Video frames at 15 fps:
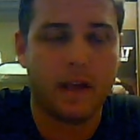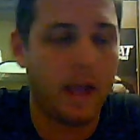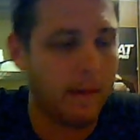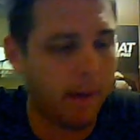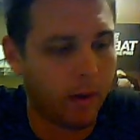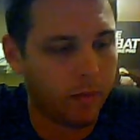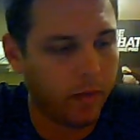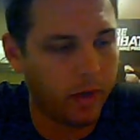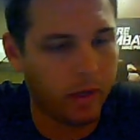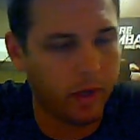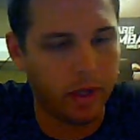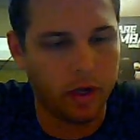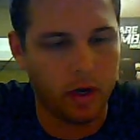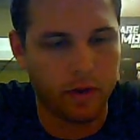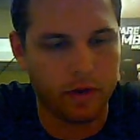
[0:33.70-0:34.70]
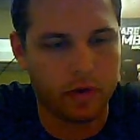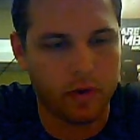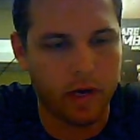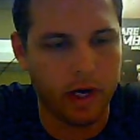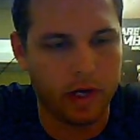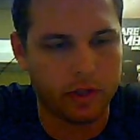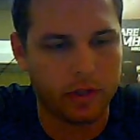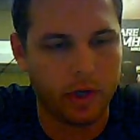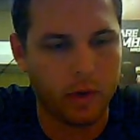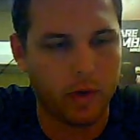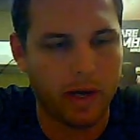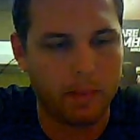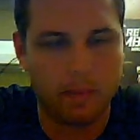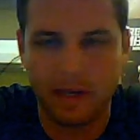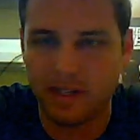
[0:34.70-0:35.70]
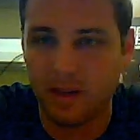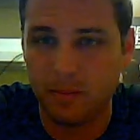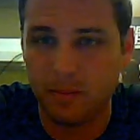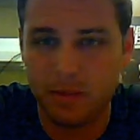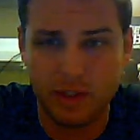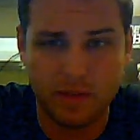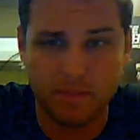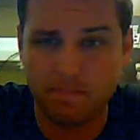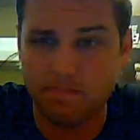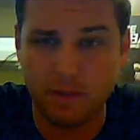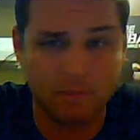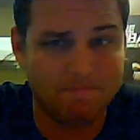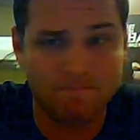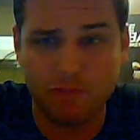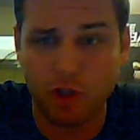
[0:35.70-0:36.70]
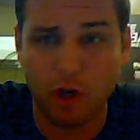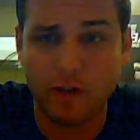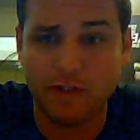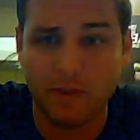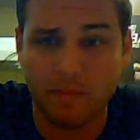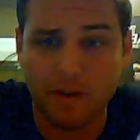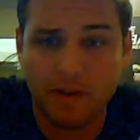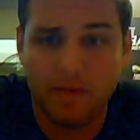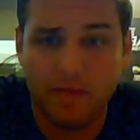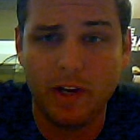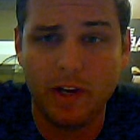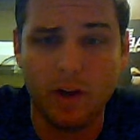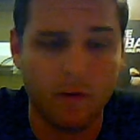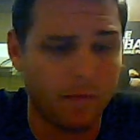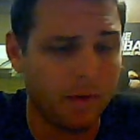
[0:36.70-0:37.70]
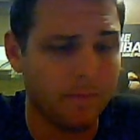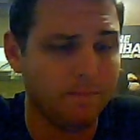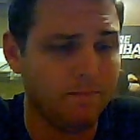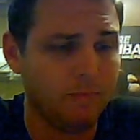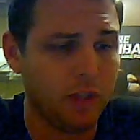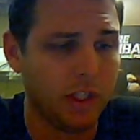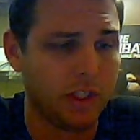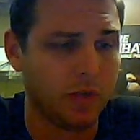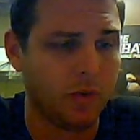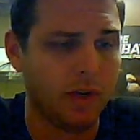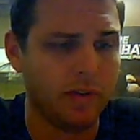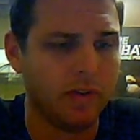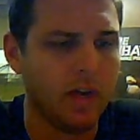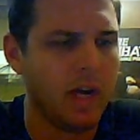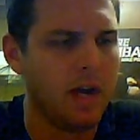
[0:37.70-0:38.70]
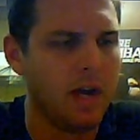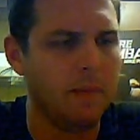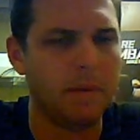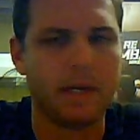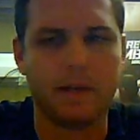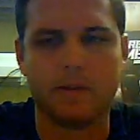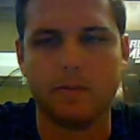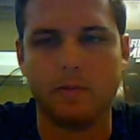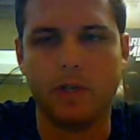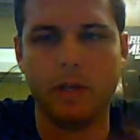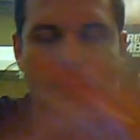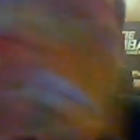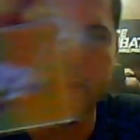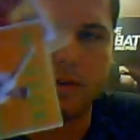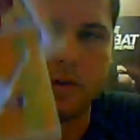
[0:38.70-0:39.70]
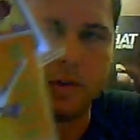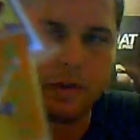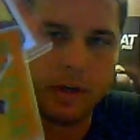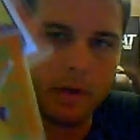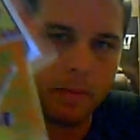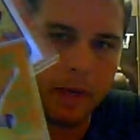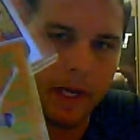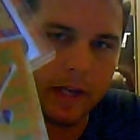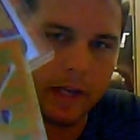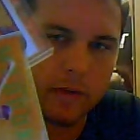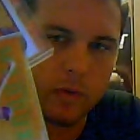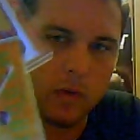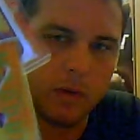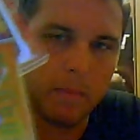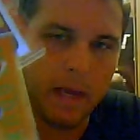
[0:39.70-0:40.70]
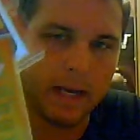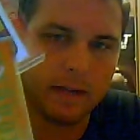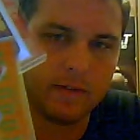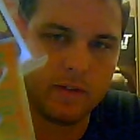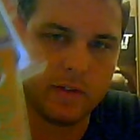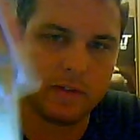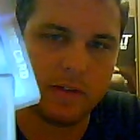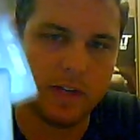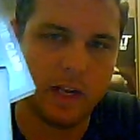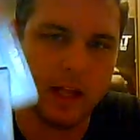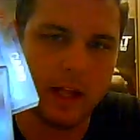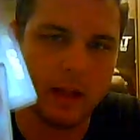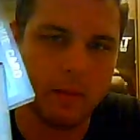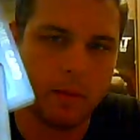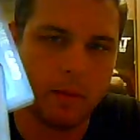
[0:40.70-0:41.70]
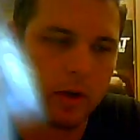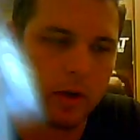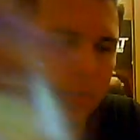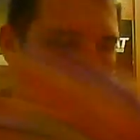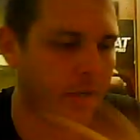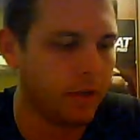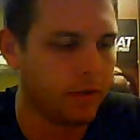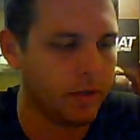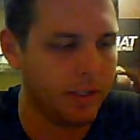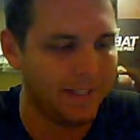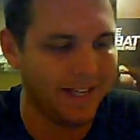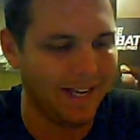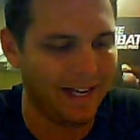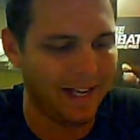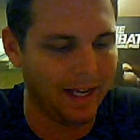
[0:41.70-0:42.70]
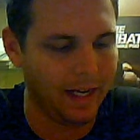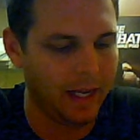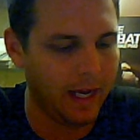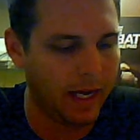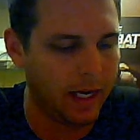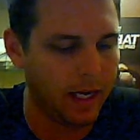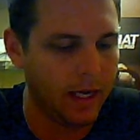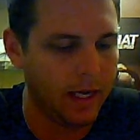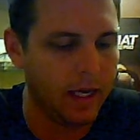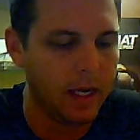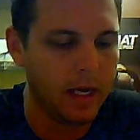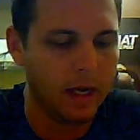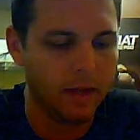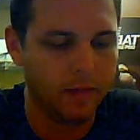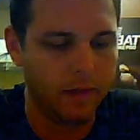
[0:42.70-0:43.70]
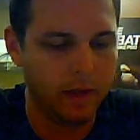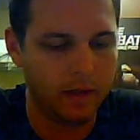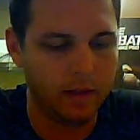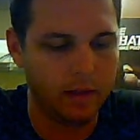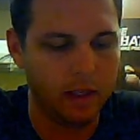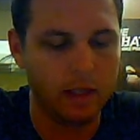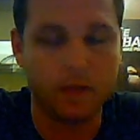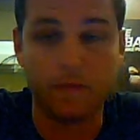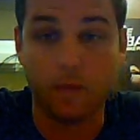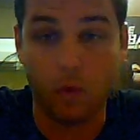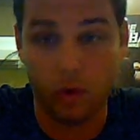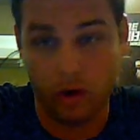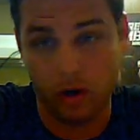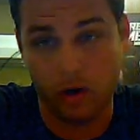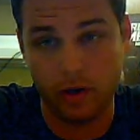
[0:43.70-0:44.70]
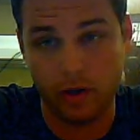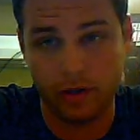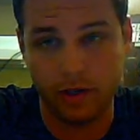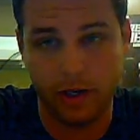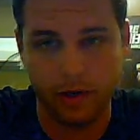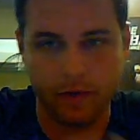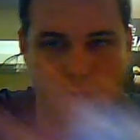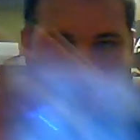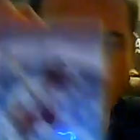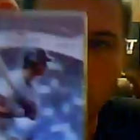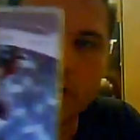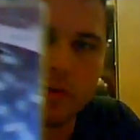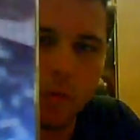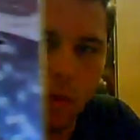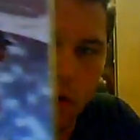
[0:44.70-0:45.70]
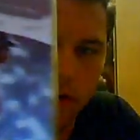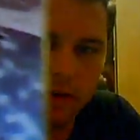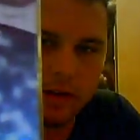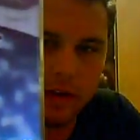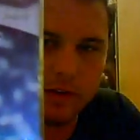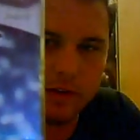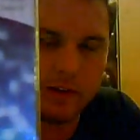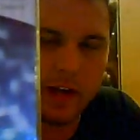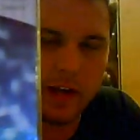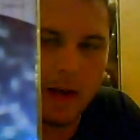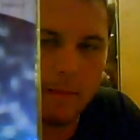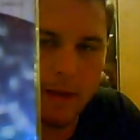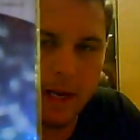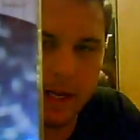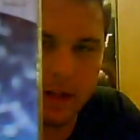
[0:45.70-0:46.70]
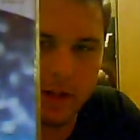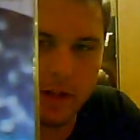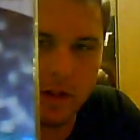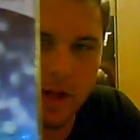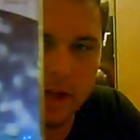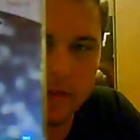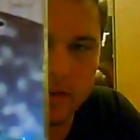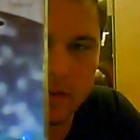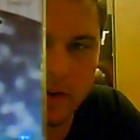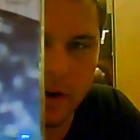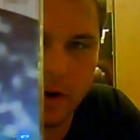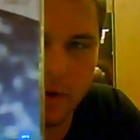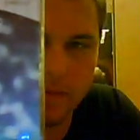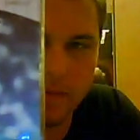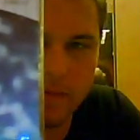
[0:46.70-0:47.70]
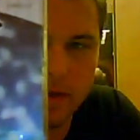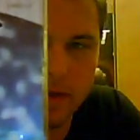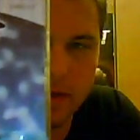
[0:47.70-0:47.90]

came out really good on the trade. I'll show you what I picked up just to show you something in a video for bits and grins. Pick up some cheap inserts here, but nice one. Mannix 69, LaMarcus Aldridge, yada, yada, yada. Then these four cards here. The worst one is a Don Mattingly Classics auto.